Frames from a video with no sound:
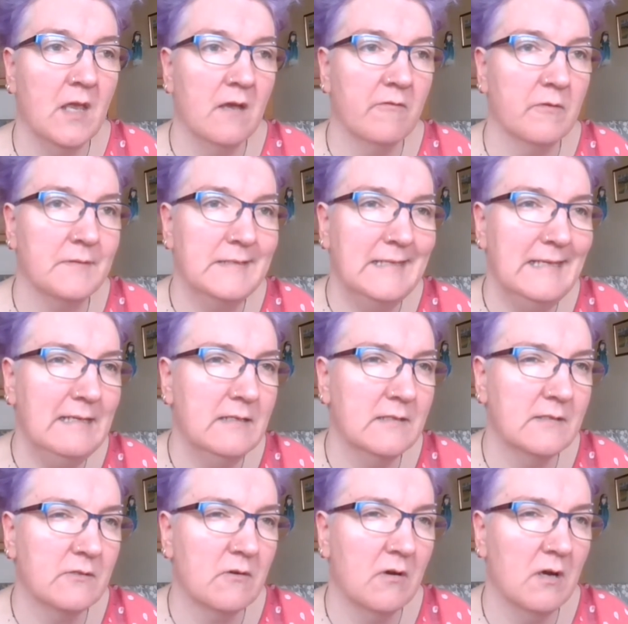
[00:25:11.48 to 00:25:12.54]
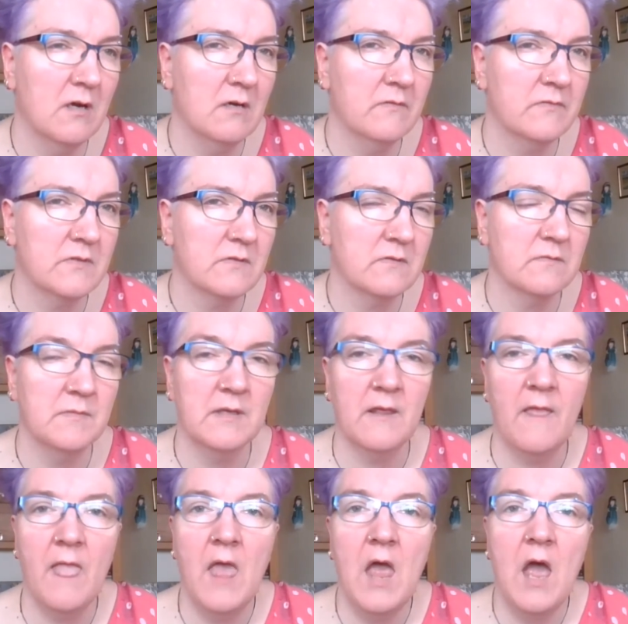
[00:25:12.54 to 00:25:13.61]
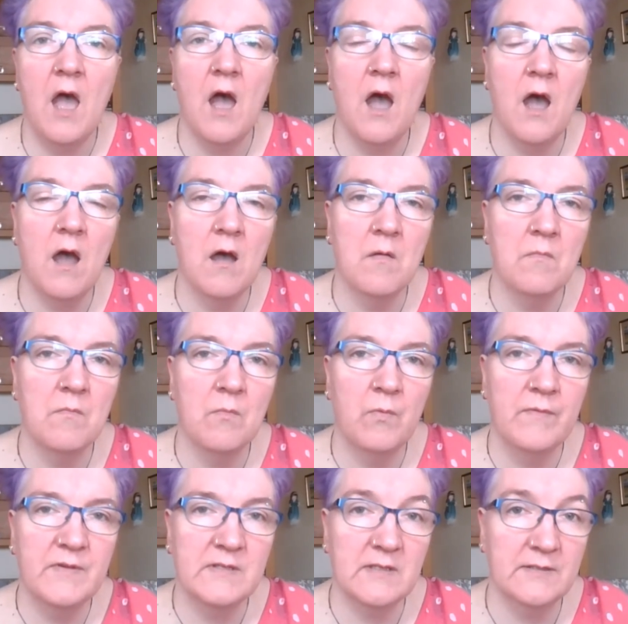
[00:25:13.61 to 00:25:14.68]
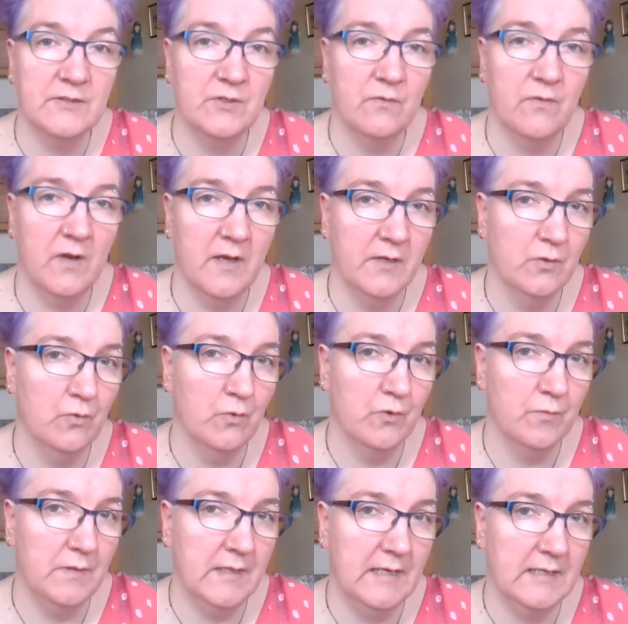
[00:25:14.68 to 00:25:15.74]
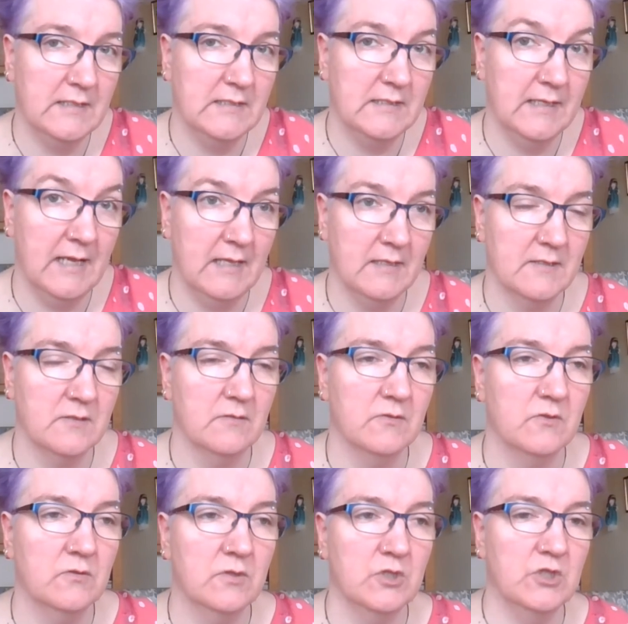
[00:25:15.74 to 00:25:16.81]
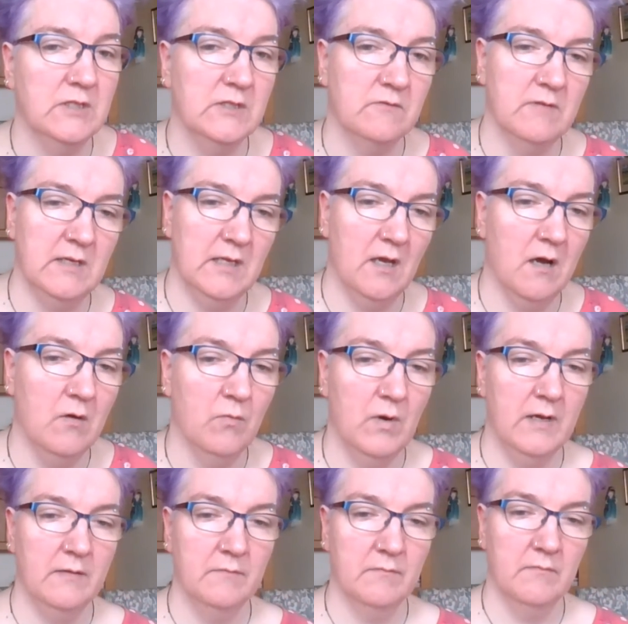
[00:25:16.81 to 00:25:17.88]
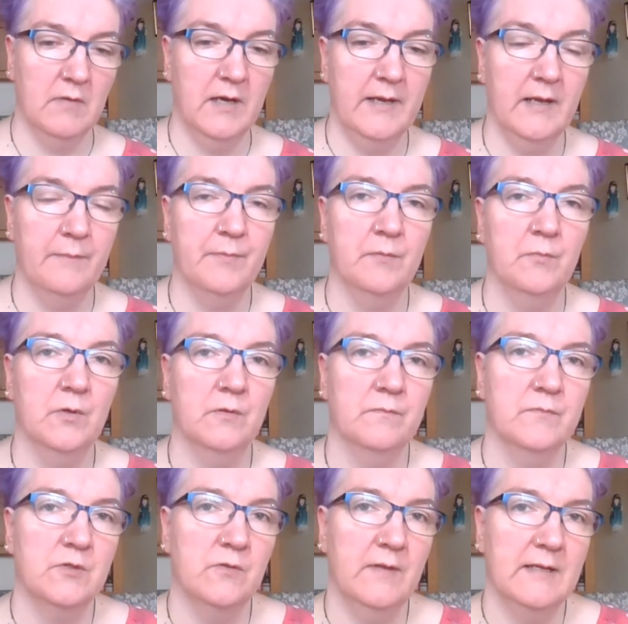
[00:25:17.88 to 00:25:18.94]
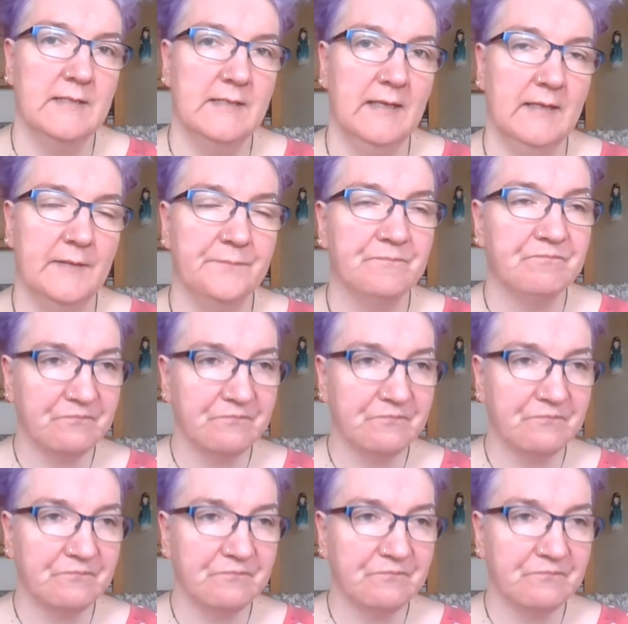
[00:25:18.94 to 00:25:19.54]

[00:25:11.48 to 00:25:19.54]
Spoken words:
from Dina's Crafts or something. We've decided to do Flying North with that together, so as soon as she's ready I'll wind mine up and we'll do that together.